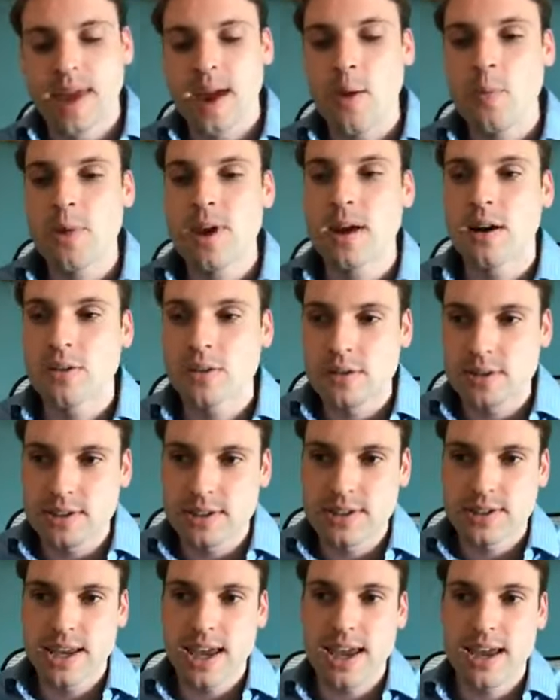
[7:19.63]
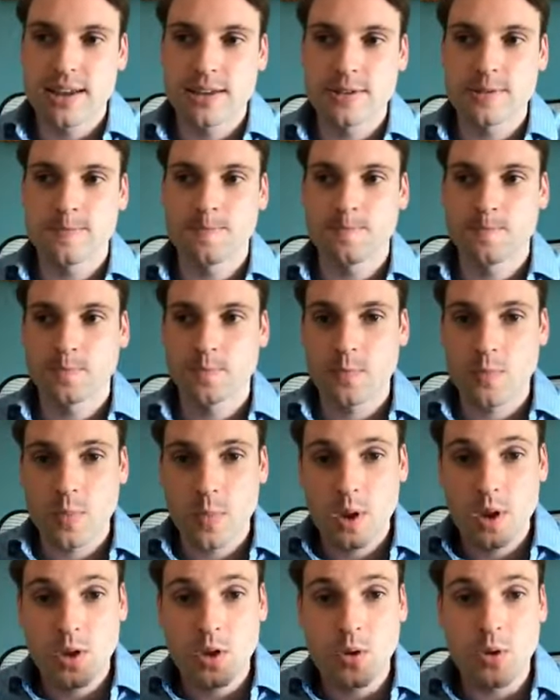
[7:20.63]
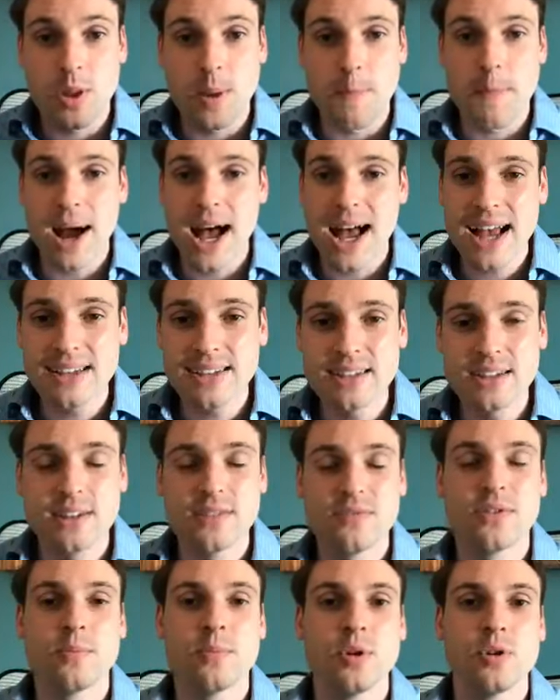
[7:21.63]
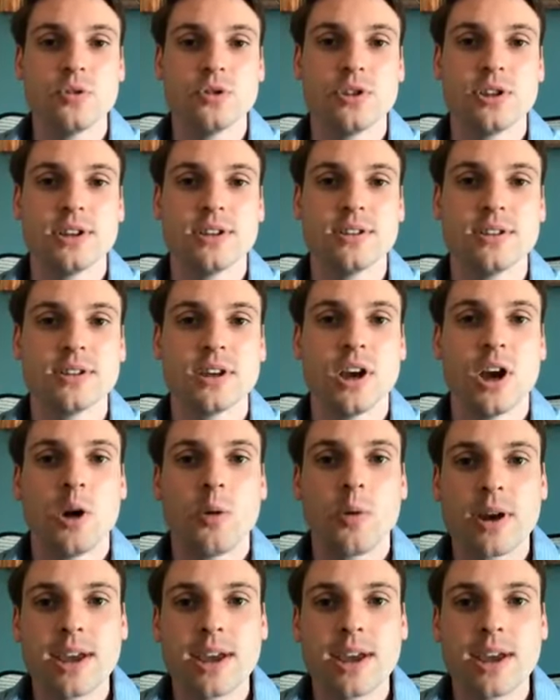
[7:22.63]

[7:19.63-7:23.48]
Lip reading: can we understand, you know, the positive emotions,